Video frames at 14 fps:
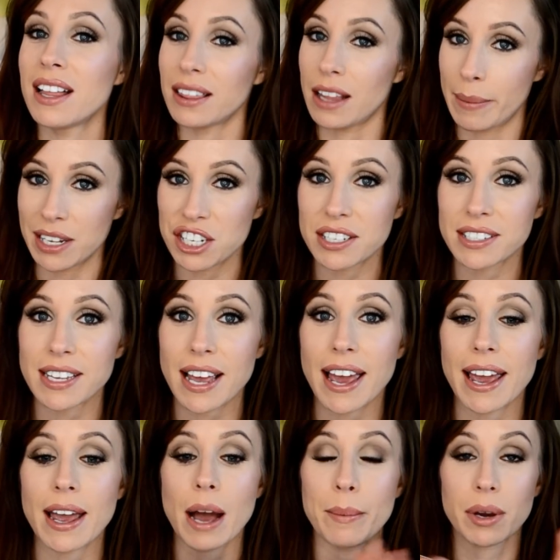Let me just
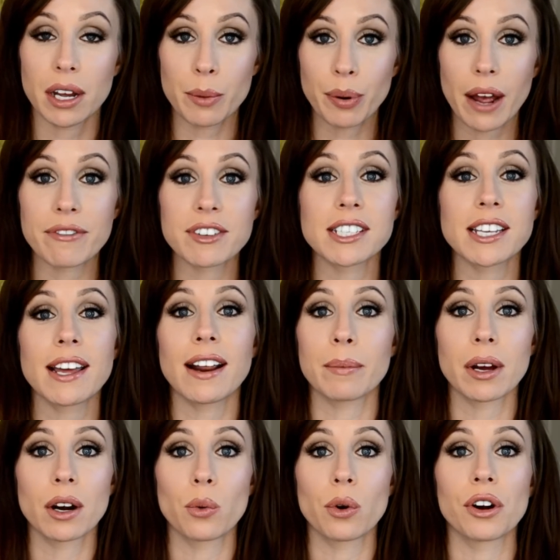say, I'm gonna preface it, I'm
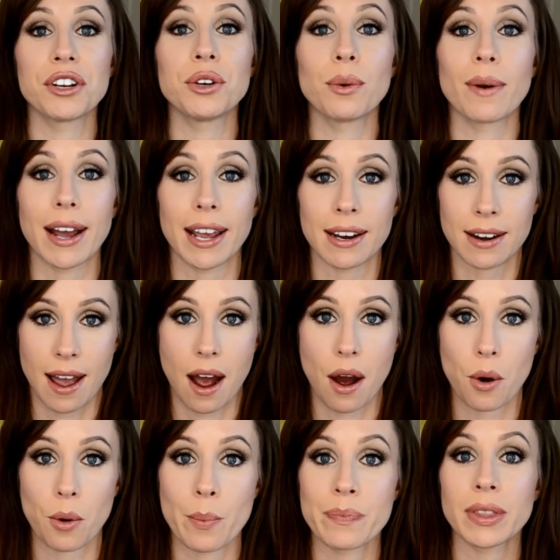gonna warn you right now.
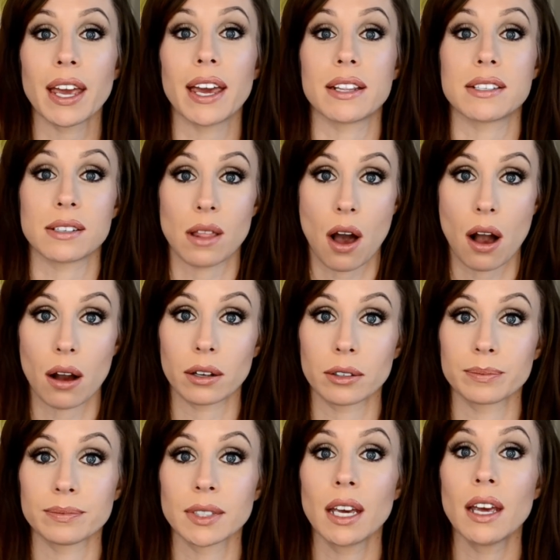It's long.
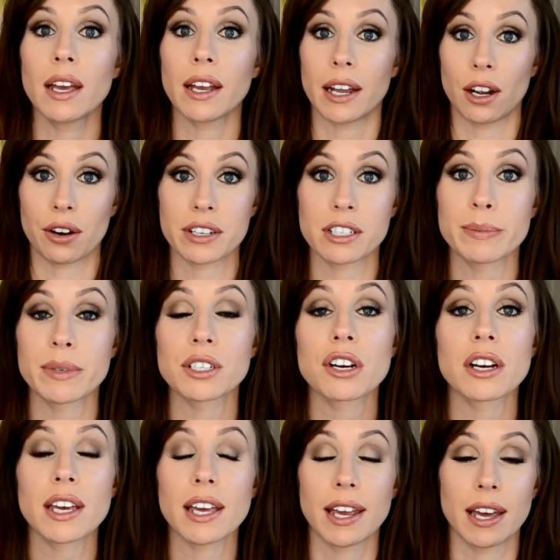Get a Christmas
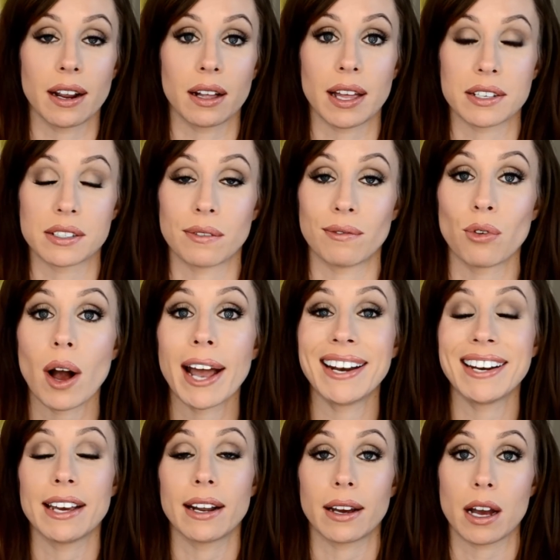cookie, get a glass of
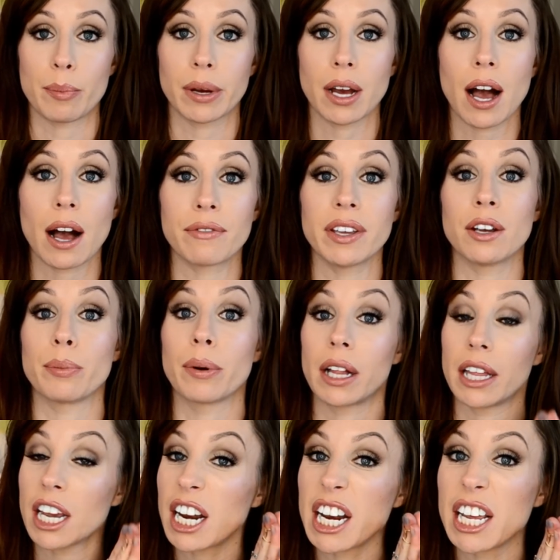wine, get a cup of coffee, you
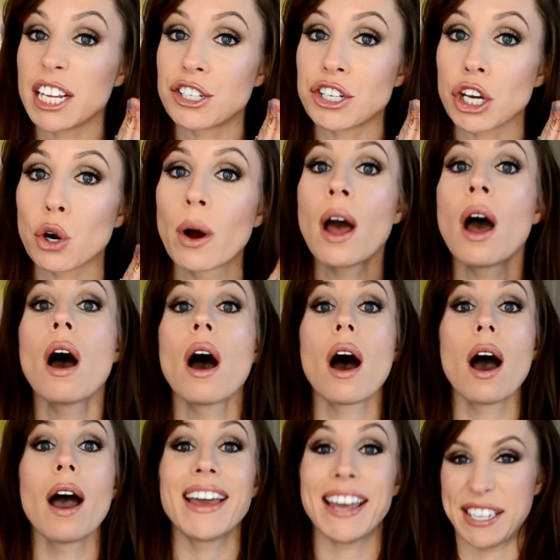probably
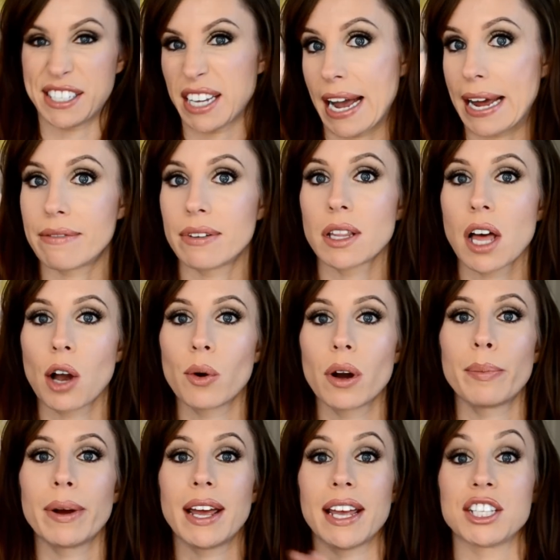it's kind of a long
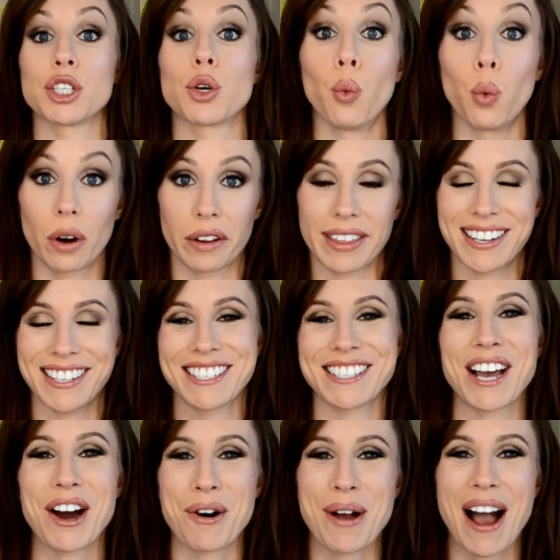one, but it's worth it.
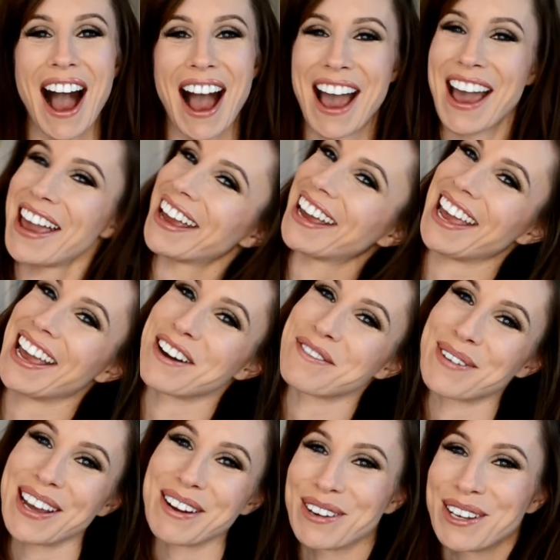So I can't
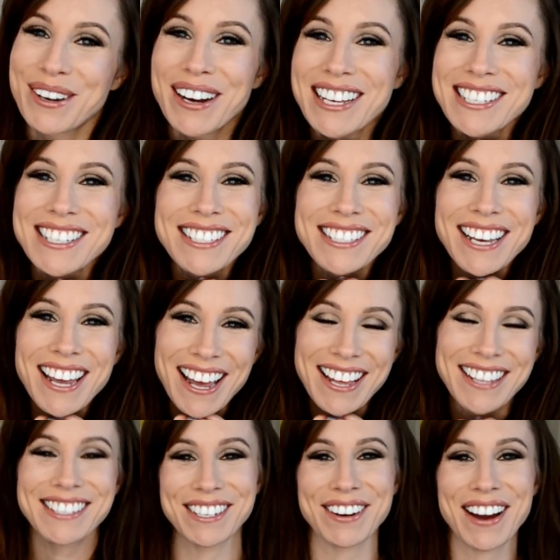wait for you guys to see
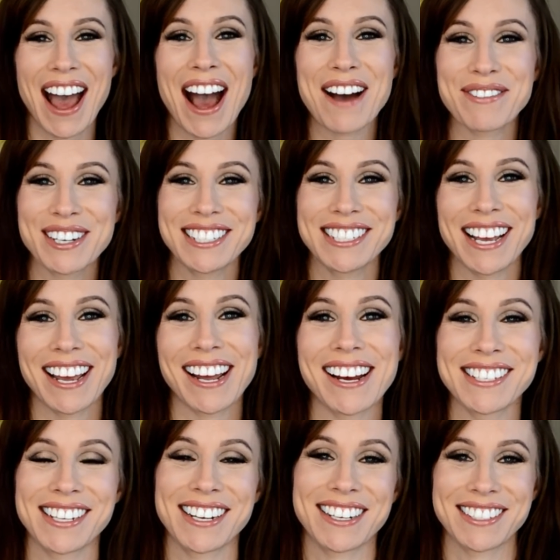it. So have a good day,
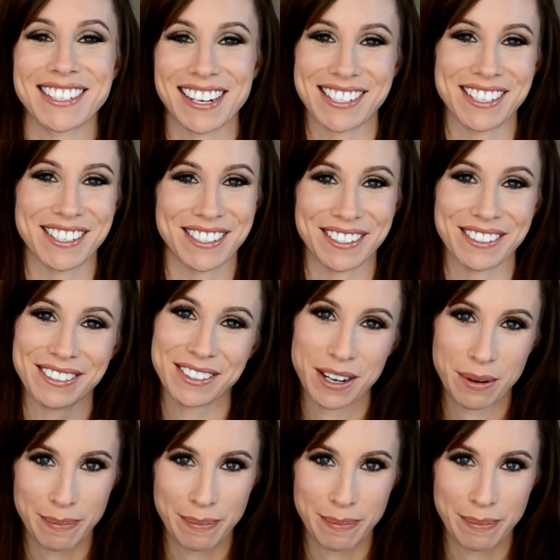guys, and I'll talk to you soon.